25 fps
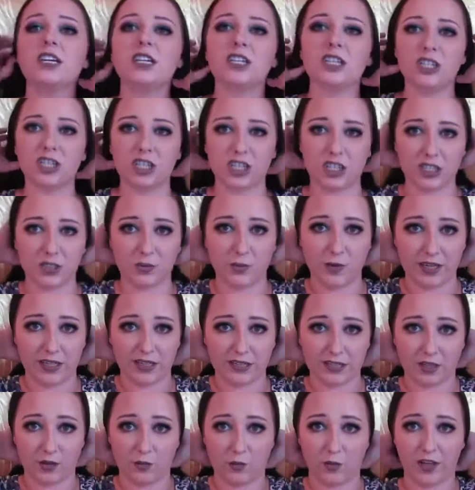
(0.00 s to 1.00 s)
just
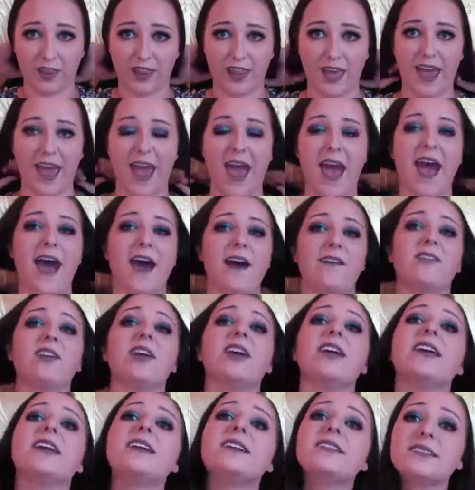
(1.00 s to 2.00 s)
depends on what they have
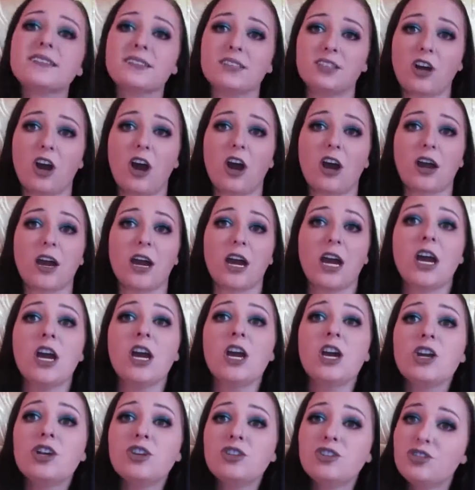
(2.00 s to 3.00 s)
in stock.
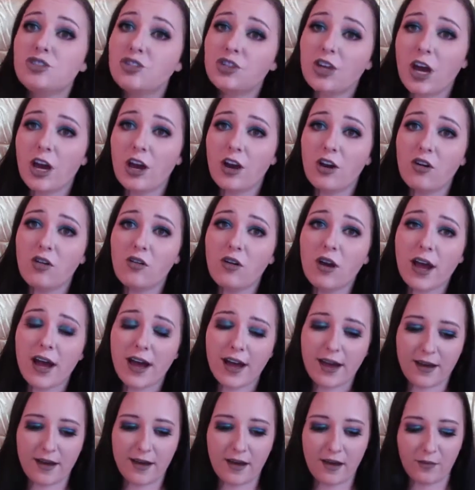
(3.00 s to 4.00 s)
So
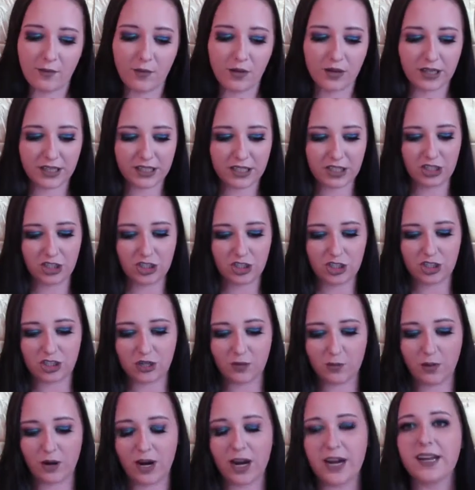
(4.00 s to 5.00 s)
let's just
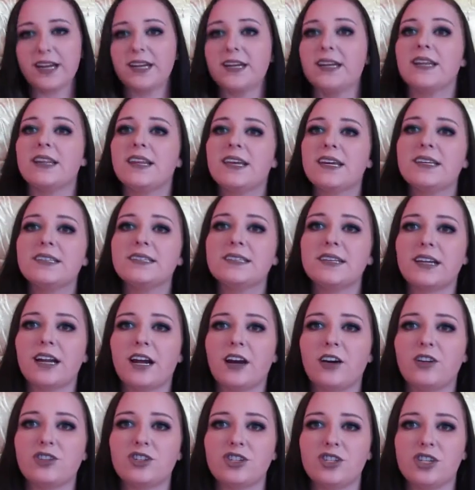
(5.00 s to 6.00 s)
jump right into this and
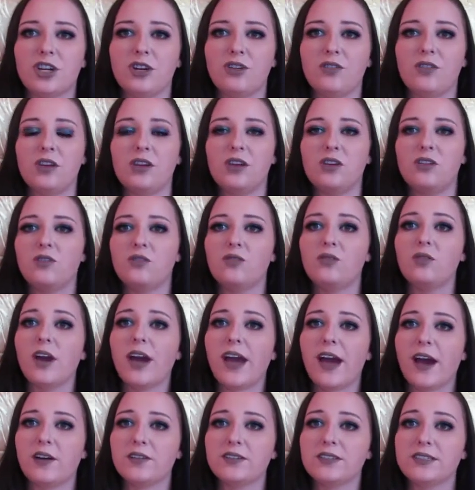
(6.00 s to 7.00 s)
I'll show you
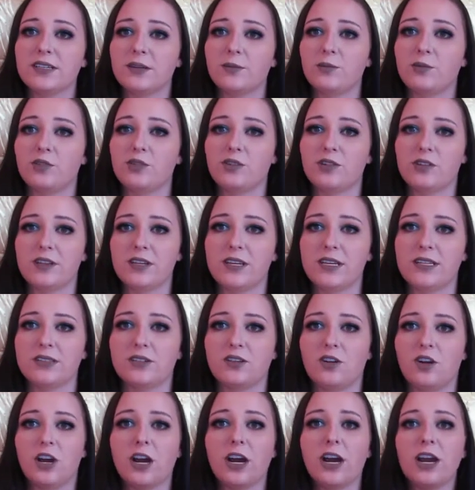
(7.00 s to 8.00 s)
how similar these
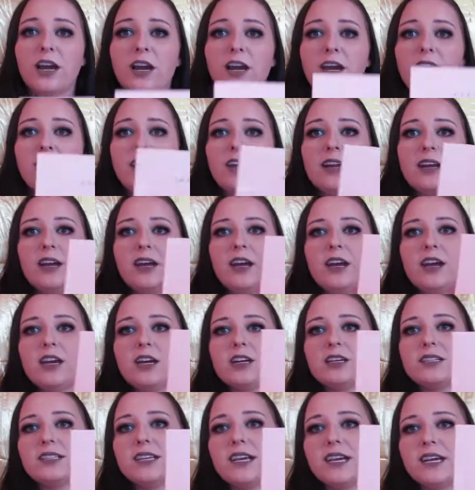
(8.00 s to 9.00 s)
are. Now
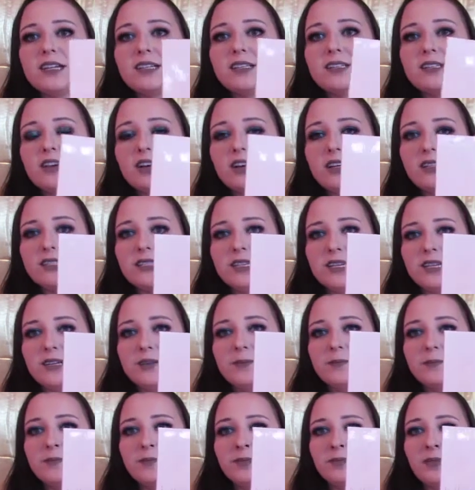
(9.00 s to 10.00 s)
here's the
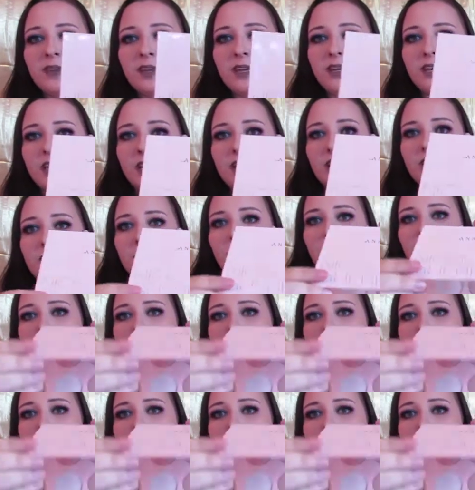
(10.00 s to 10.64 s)
Anastasia. You